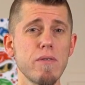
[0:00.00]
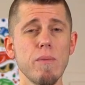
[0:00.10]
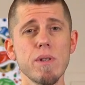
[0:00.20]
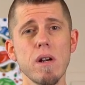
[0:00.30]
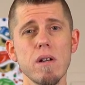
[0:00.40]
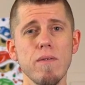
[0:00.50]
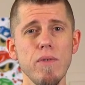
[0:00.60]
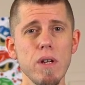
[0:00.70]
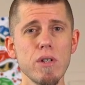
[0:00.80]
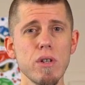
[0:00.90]
from start to
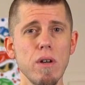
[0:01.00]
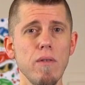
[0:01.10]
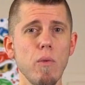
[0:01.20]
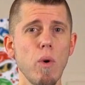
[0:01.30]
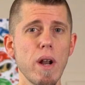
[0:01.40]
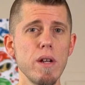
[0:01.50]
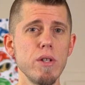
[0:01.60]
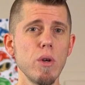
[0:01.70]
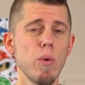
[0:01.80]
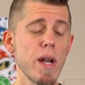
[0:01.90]
finish of what I
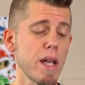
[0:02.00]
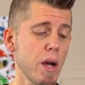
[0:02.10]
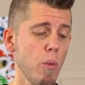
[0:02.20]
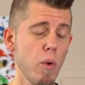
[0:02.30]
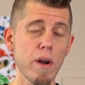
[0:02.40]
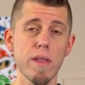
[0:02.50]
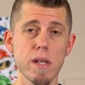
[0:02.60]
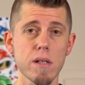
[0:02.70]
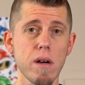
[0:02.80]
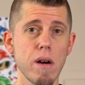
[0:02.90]
do when I get one of
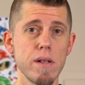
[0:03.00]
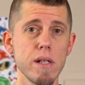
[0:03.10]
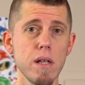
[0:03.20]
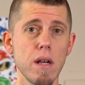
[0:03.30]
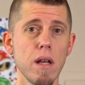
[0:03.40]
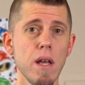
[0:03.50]
these cards in,